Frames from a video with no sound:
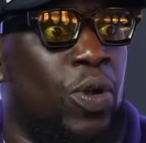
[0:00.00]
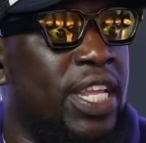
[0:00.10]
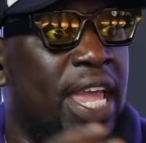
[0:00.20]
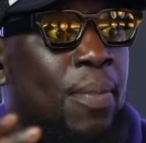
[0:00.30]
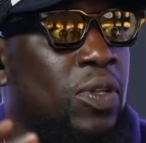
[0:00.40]
He
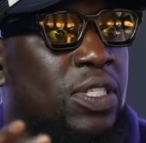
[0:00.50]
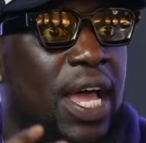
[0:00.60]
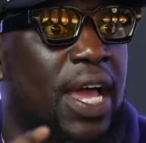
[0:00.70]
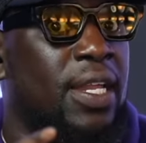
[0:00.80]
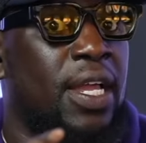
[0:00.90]
came
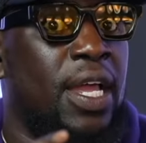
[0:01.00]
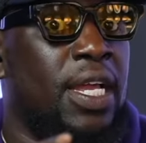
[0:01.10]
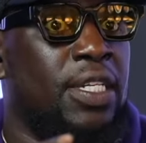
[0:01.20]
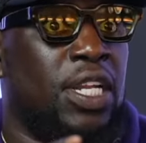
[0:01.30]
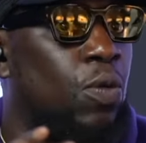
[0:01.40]
outside.
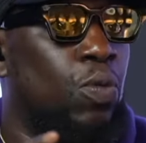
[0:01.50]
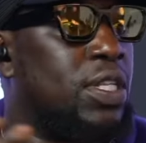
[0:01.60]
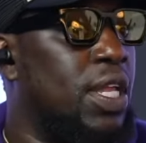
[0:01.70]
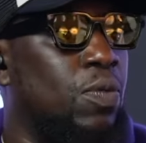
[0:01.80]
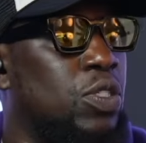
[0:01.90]
They're like,
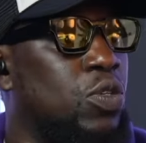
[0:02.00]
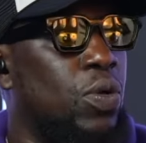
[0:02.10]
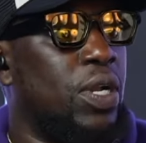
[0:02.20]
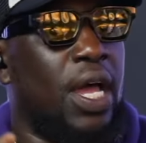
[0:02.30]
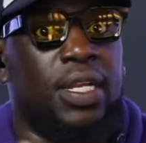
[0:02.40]
what's going
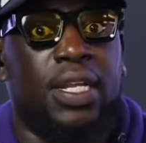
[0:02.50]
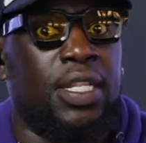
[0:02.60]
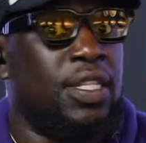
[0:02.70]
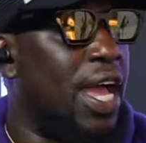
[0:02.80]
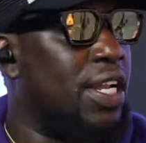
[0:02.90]
on?
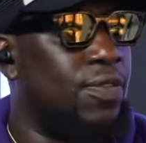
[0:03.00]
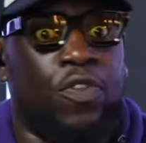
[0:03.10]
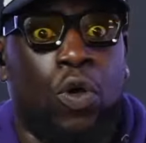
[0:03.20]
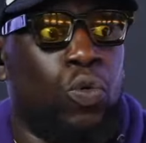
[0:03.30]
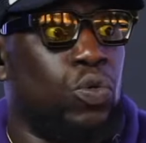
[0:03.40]
They had
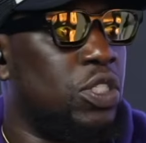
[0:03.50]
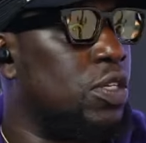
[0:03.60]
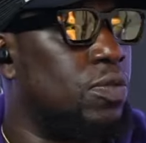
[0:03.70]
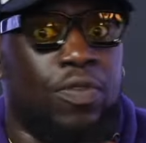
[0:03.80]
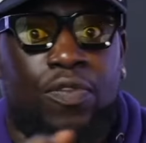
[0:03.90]
phones
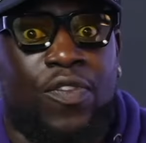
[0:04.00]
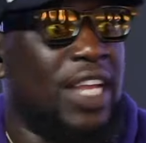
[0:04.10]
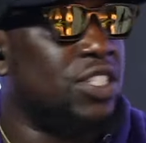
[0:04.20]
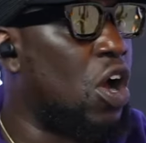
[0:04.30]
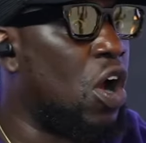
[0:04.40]
and
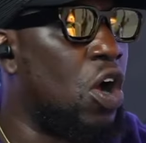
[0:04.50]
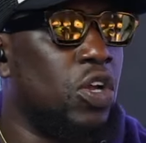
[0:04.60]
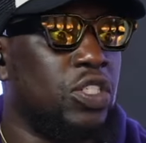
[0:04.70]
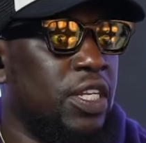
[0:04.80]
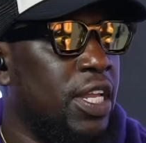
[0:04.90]
fast
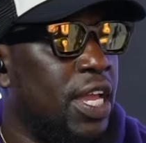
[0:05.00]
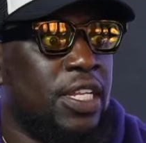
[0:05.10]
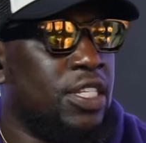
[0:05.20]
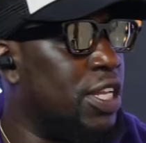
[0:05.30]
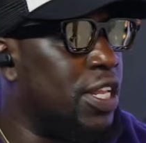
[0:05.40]
cars and
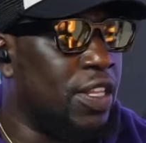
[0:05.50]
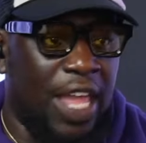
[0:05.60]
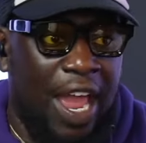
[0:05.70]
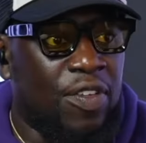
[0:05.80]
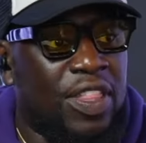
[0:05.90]

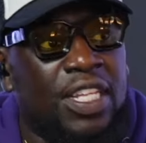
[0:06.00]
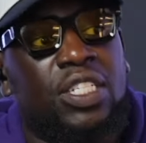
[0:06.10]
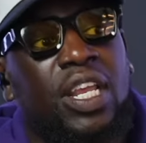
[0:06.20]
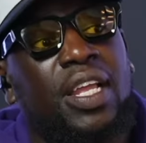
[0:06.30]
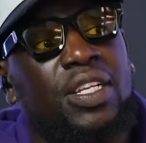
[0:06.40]
everything
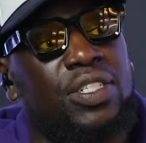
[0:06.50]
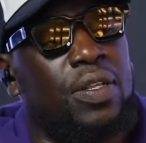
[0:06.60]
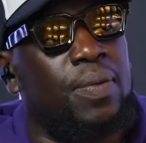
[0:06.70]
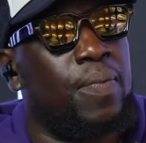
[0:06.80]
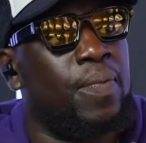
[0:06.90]
changed.
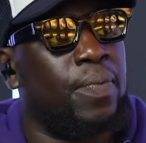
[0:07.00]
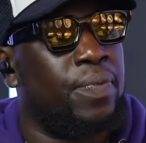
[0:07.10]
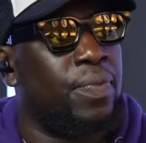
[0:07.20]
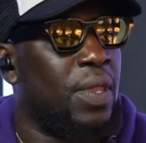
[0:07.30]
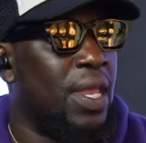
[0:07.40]

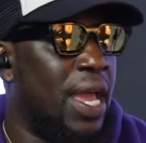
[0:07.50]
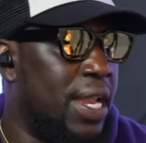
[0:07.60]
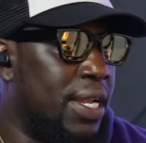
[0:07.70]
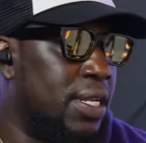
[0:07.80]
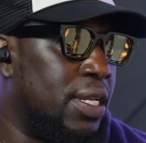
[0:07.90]

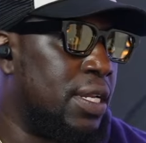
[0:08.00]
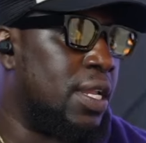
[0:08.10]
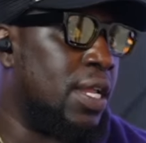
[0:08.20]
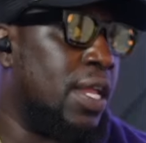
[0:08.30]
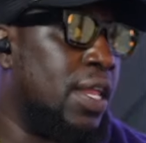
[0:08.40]
And
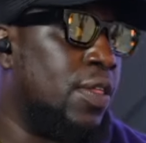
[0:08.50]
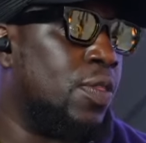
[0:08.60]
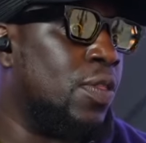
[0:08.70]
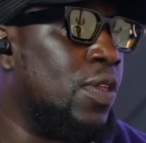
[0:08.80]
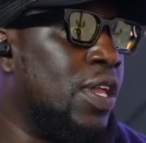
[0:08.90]

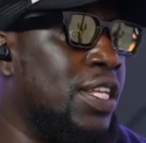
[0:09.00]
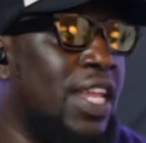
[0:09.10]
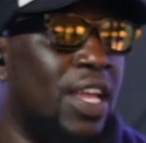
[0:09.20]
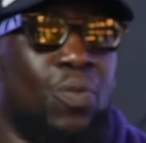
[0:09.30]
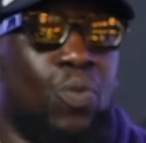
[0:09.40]
it's
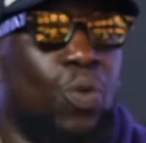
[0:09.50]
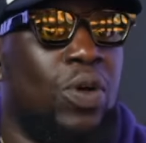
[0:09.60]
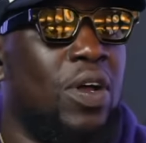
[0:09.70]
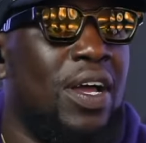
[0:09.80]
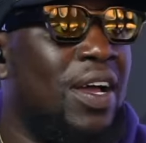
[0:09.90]
like,
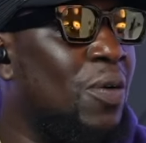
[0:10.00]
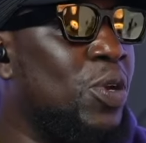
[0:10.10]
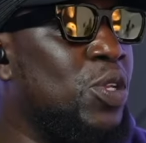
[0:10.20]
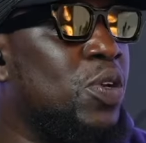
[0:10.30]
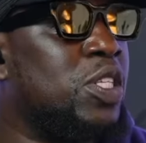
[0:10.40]
what do
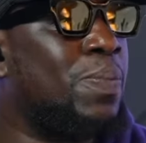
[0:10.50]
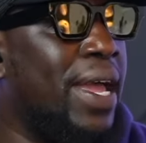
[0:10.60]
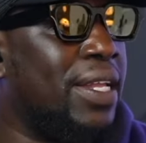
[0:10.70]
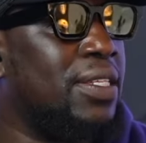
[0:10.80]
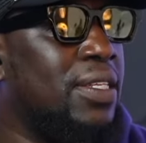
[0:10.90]
you expect?